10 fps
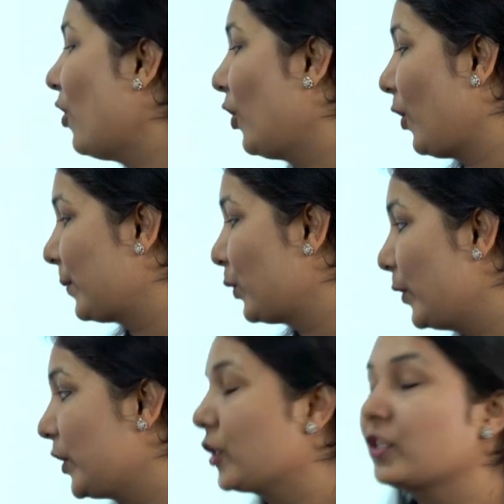all
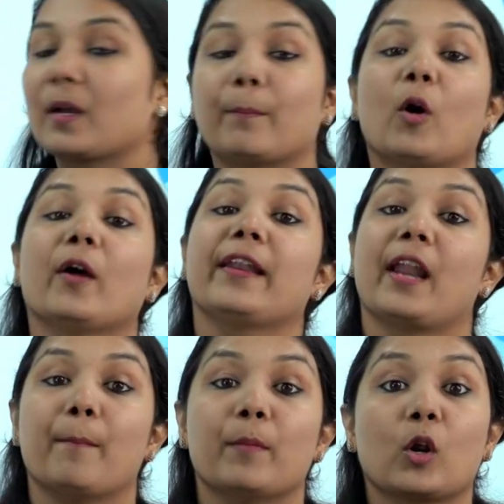observations upon
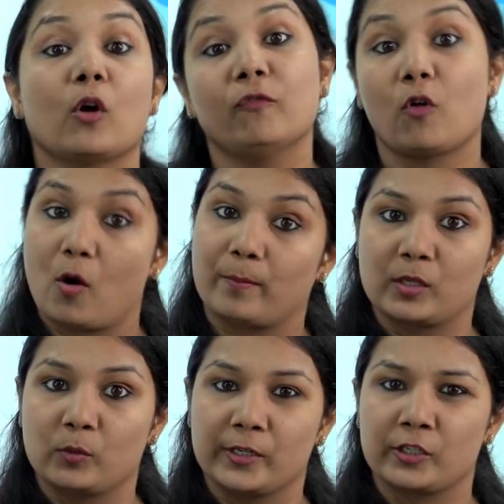number of
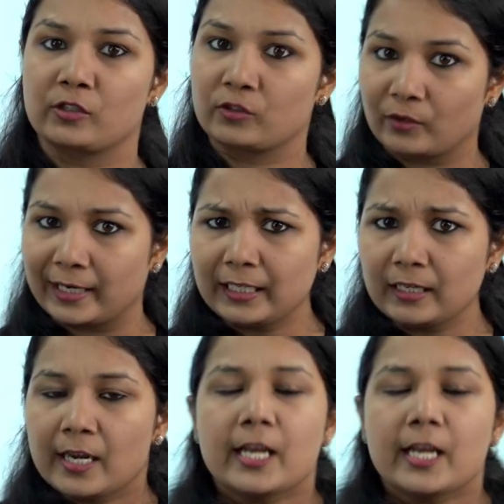observations, right?